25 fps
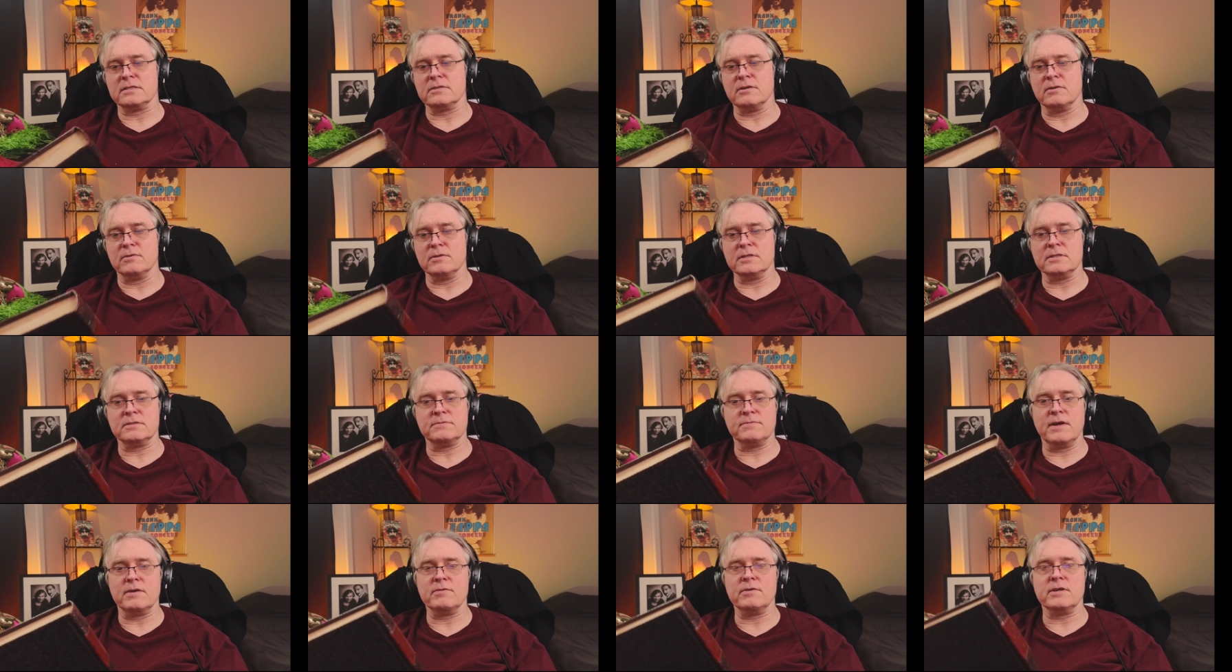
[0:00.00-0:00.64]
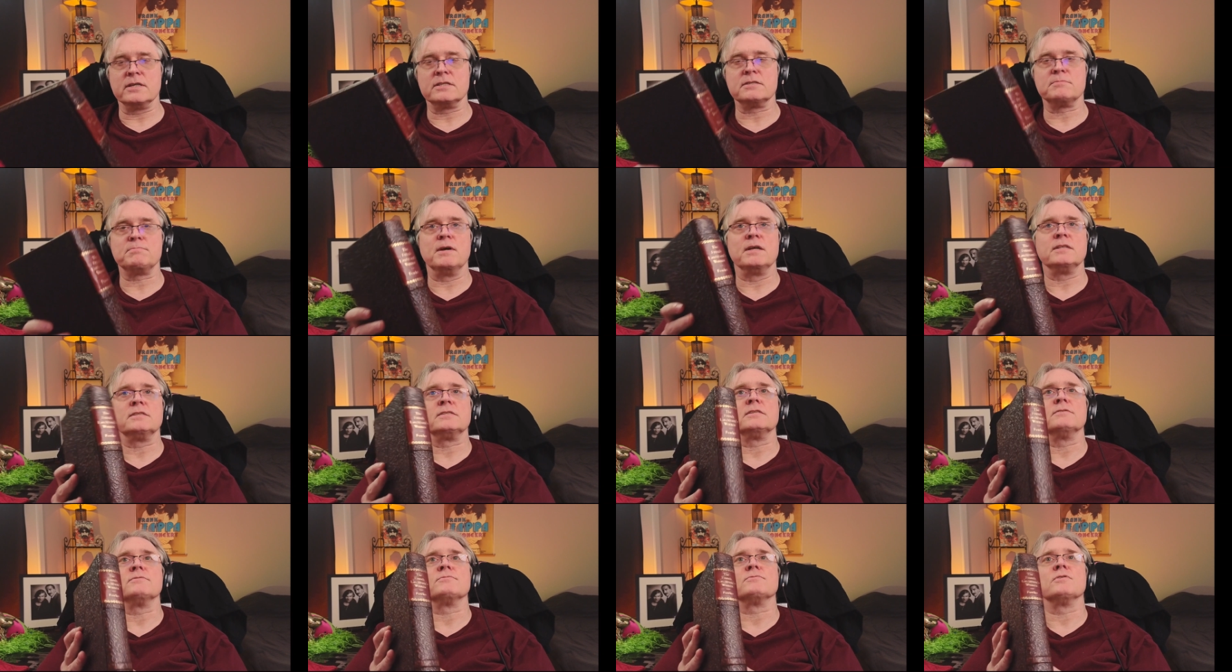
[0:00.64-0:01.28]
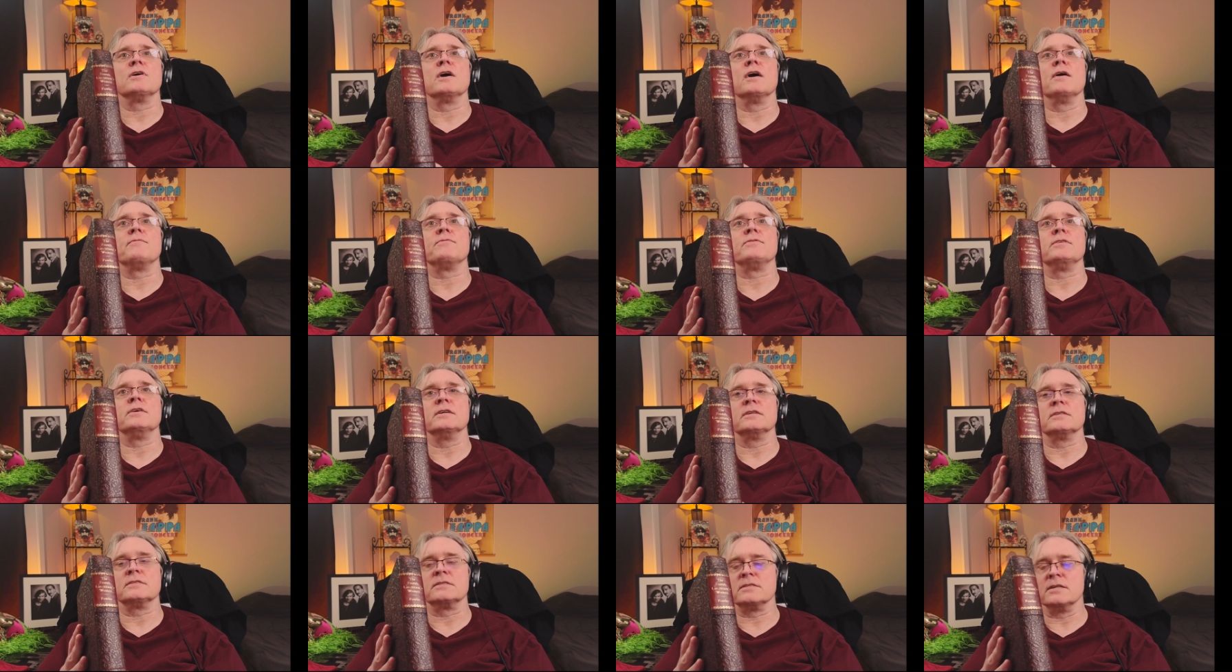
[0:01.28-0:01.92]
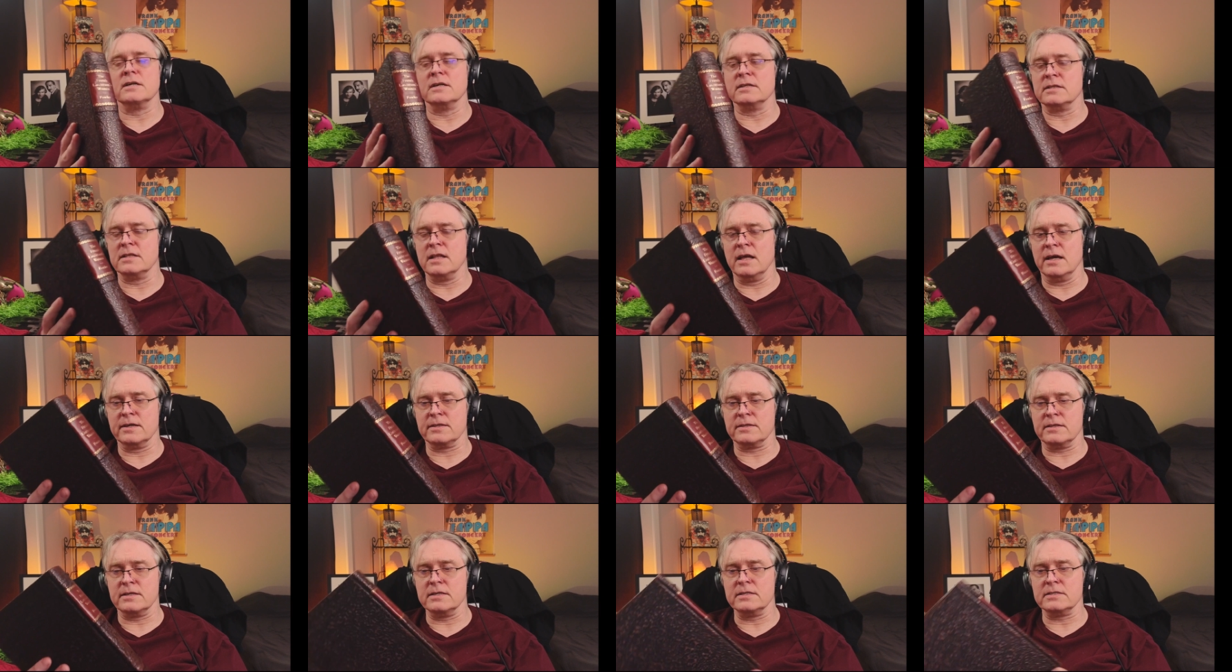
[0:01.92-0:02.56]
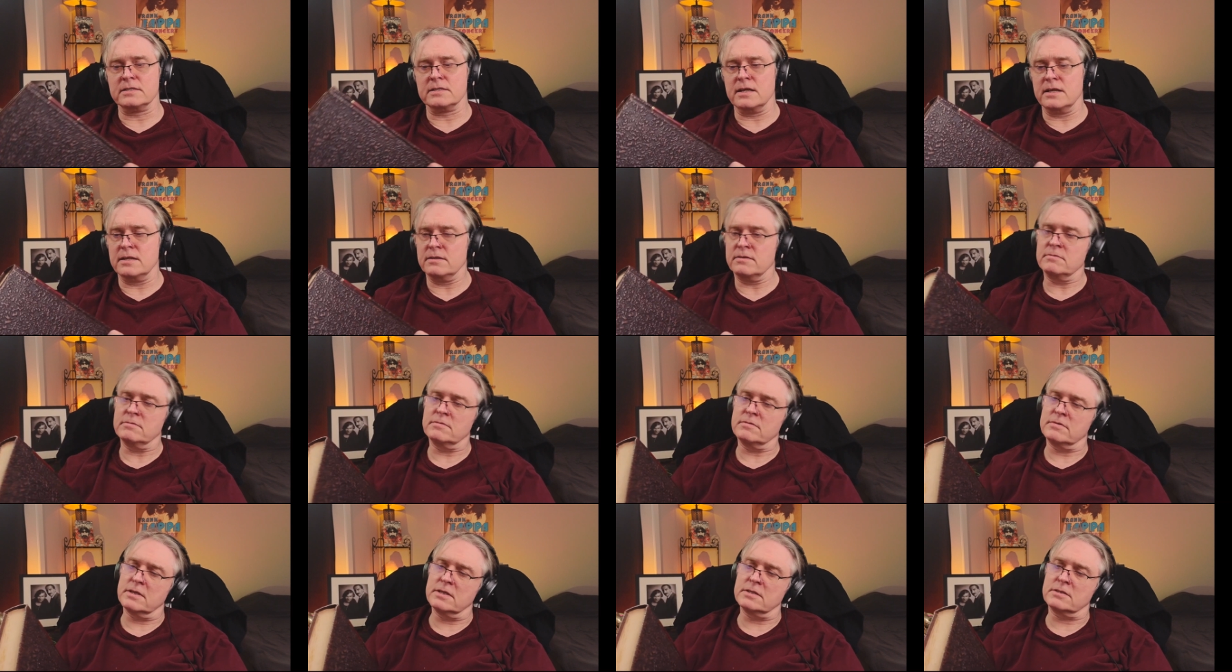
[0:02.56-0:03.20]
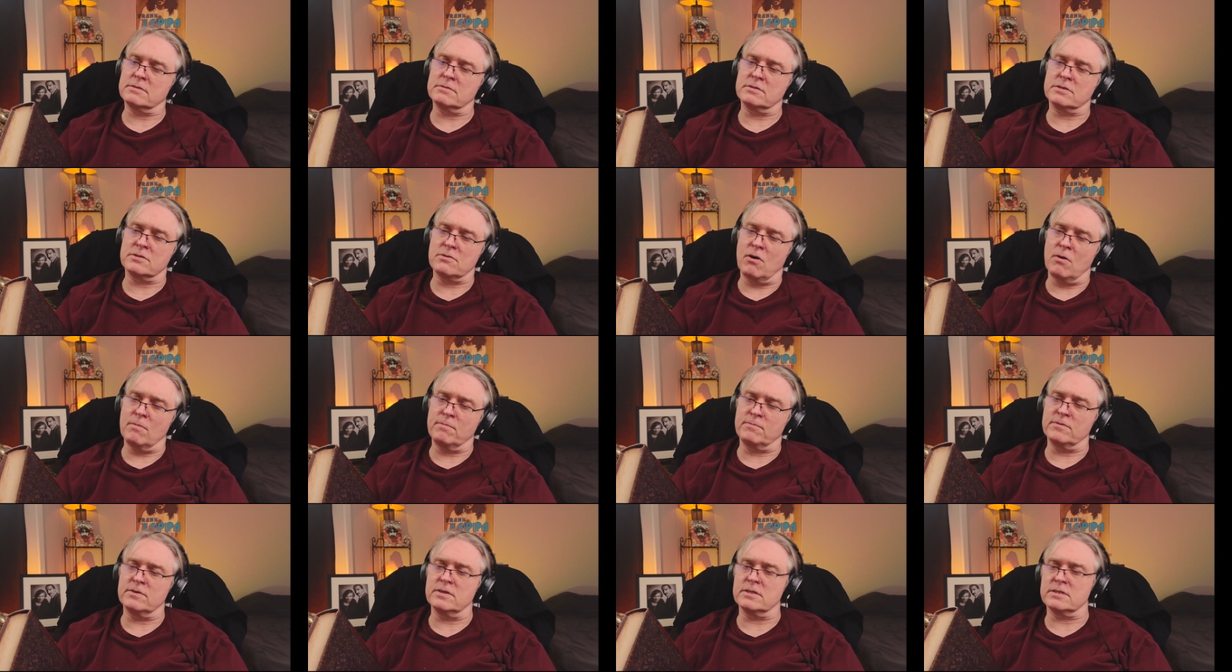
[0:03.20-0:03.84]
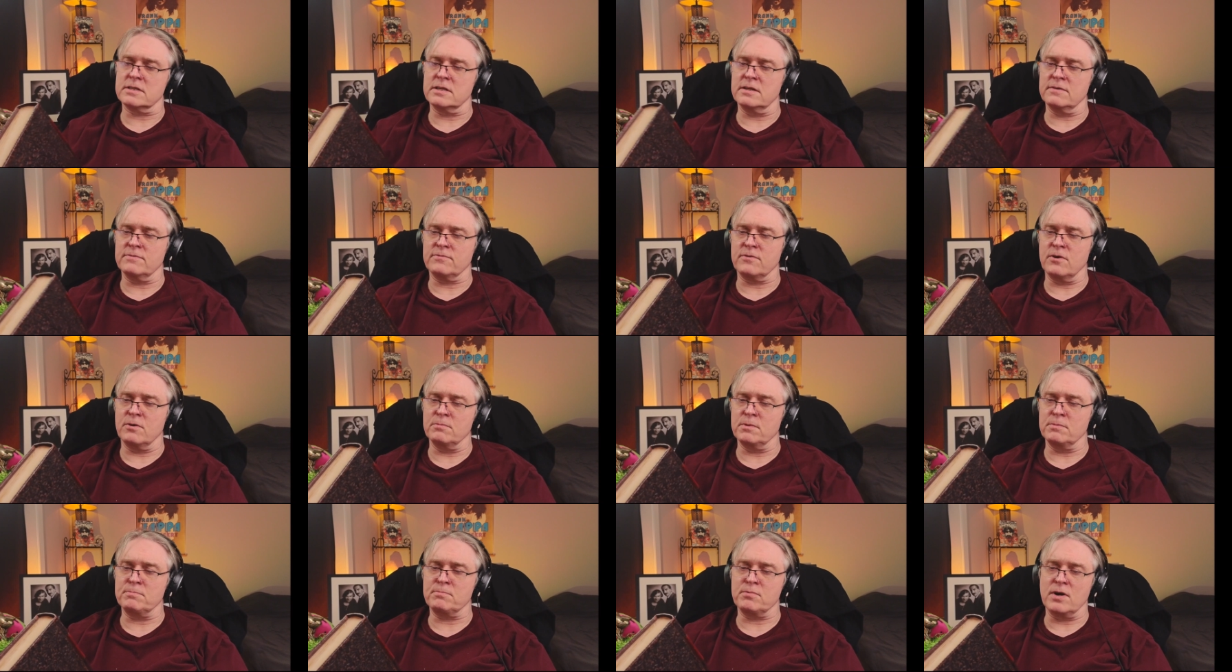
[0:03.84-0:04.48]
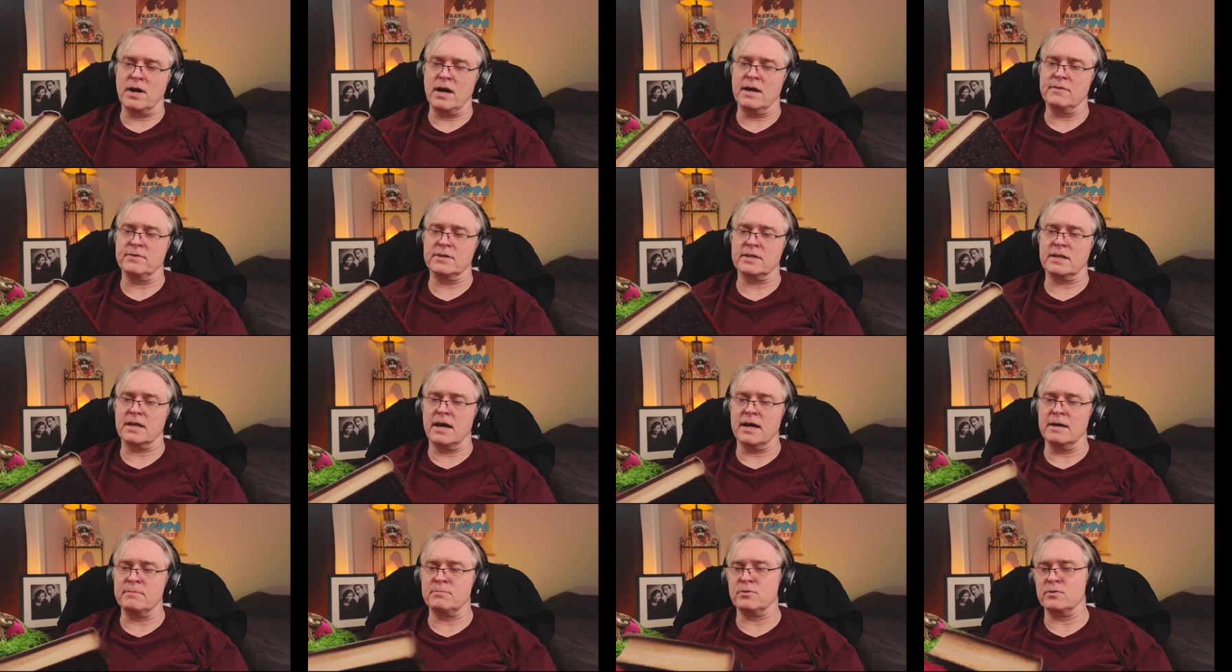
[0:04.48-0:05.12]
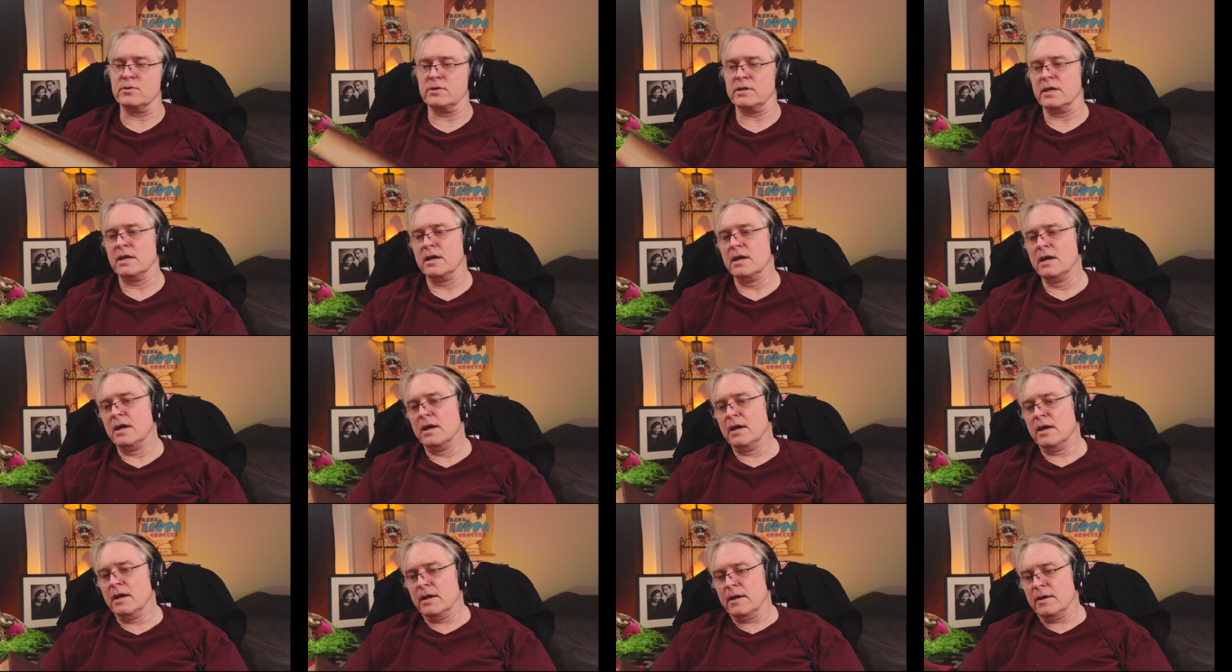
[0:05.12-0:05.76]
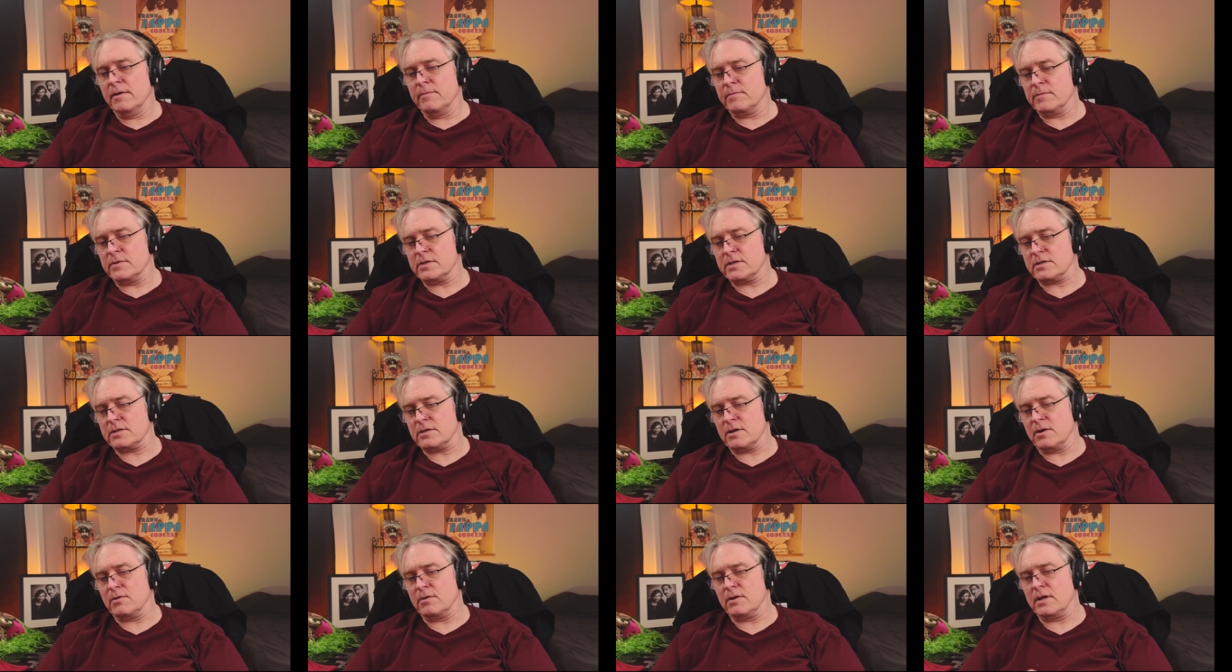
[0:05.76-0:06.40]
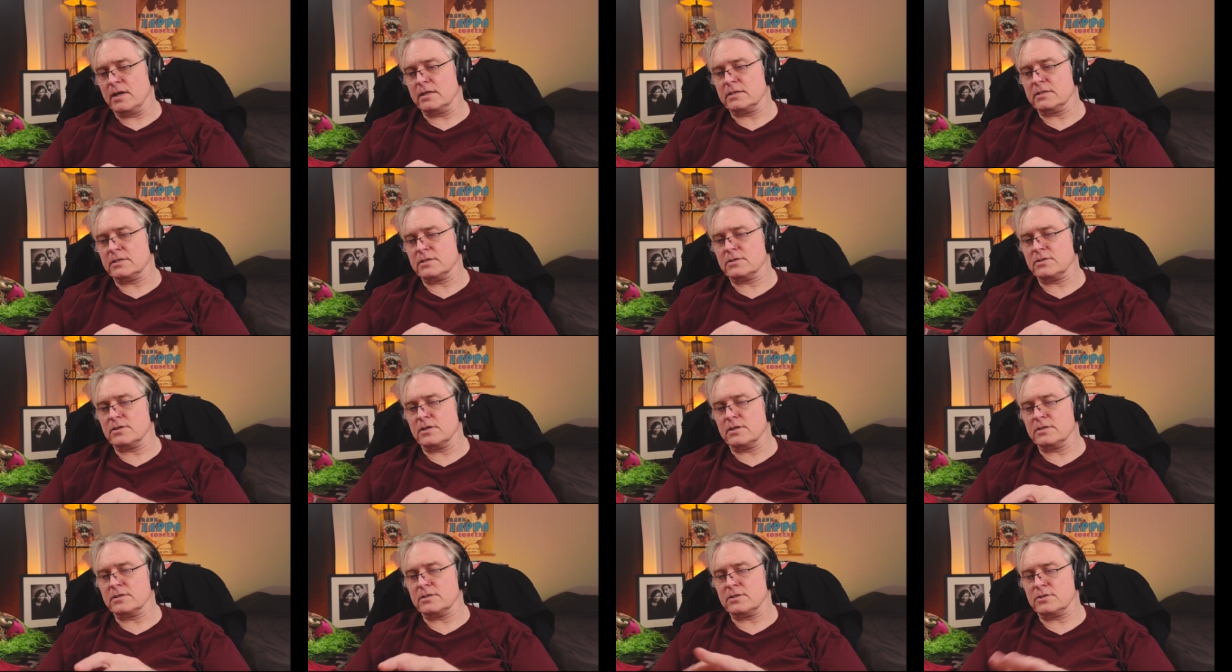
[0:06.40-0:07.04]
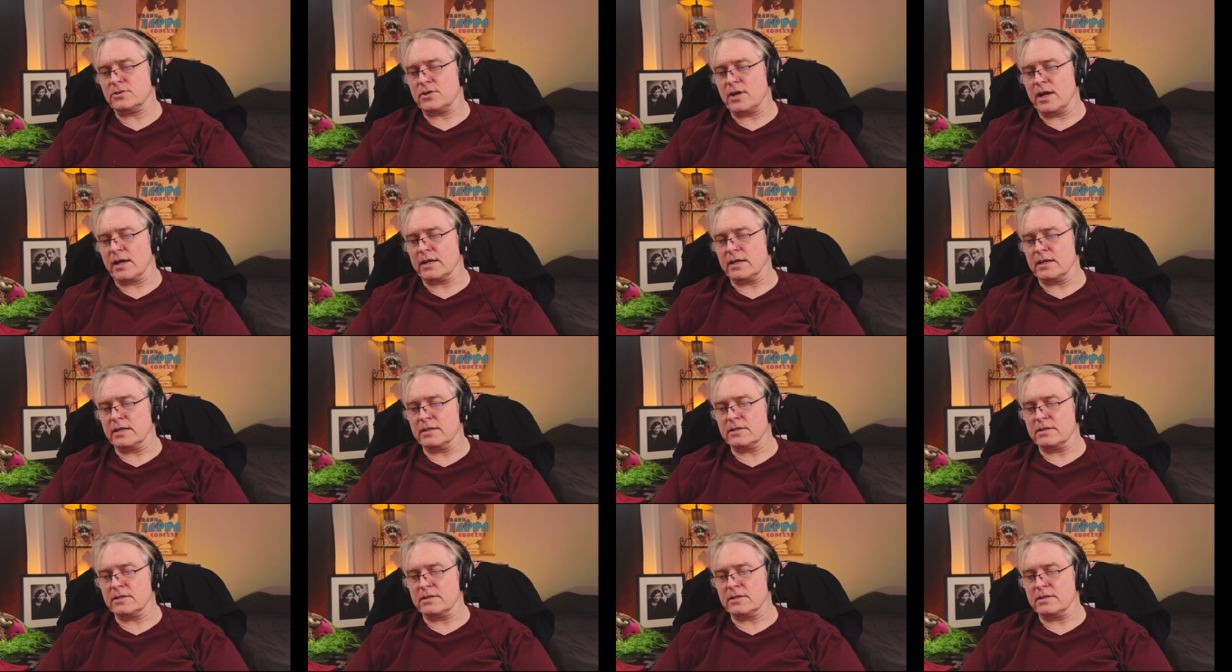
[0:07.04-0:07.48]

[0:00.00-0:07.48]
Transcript: So it's very expensive to have things done like this. And this is obviously from a private library. So let's just check it.